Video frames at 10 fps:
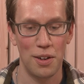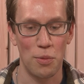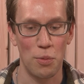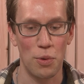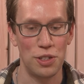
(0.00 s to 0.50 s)

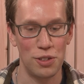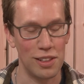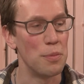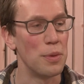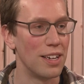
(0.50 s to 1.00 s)
what your
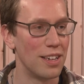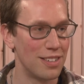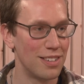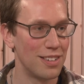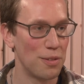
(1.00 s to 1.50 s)
limit
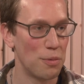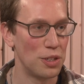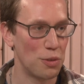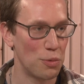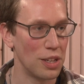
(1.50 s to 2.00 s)
is,
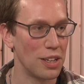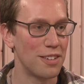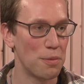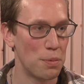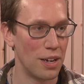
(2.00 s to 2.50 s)
what you're willing
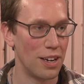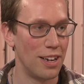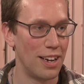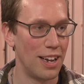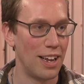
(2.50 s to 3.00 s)
to put
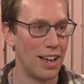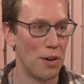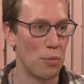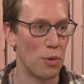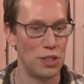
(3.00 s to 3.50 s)
in,
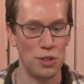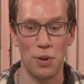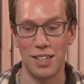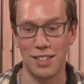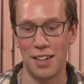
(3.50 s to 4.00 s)
and what you
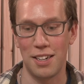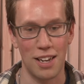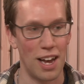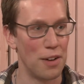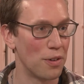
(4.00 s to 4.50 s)
want to set
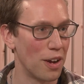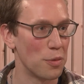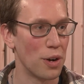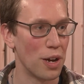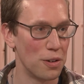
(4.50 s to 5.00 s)
aside for other
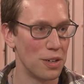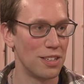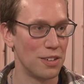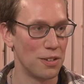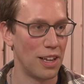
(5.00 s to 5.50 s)

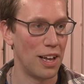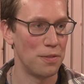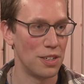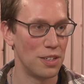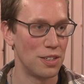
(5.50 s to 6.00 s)
priorities in your life.
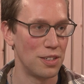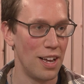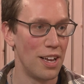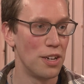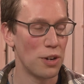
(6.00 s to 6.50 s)
To just
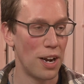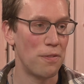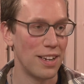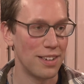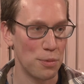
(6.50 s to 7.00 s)
try to
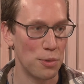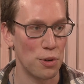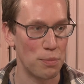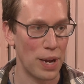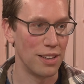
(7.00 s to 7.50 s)
find some sort
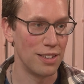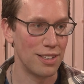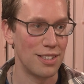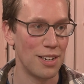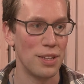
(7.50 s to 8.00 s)
of balance.
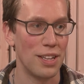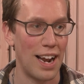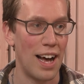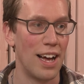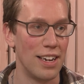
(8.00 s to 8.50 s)
That's something that
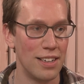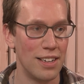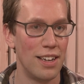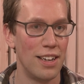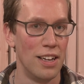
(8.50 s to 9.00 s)
I
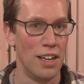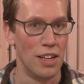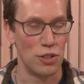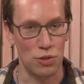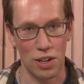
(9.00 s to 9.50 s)

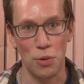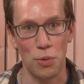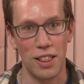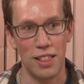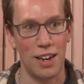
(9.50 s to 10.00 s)
struggle
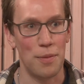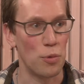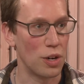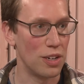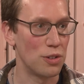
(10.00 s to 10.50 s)
with and am
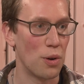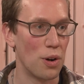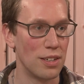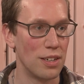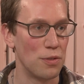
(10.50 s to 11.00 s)
working
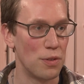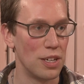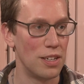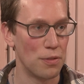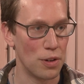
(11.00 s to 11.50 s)
towards, and it's very
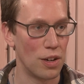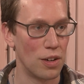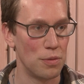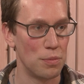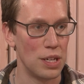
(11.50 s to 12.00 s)

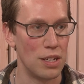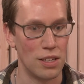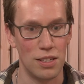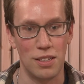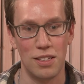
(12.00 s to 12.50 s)
difficult
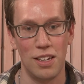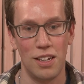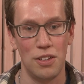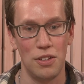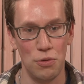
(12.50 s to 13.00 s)
because
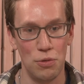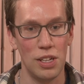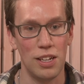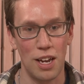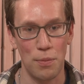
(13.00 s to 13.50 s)
you
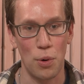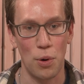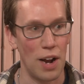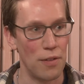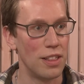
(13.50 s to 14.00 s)
really can
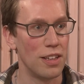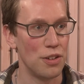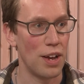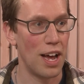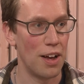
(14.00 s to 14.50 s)
pour everything
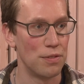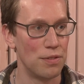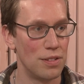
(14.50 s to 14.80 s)
you have